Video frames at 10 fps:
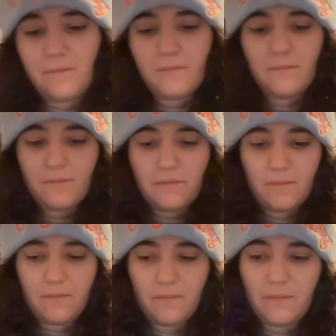
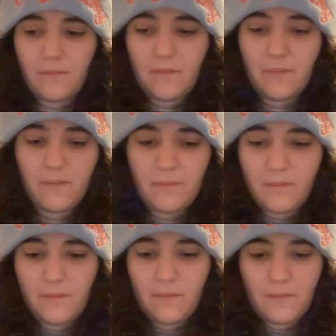
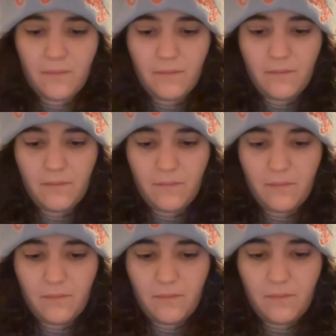
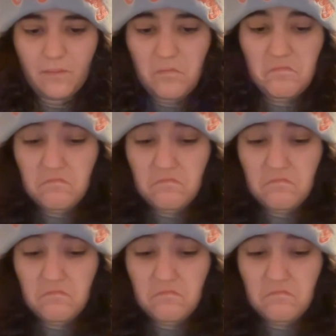[no speech]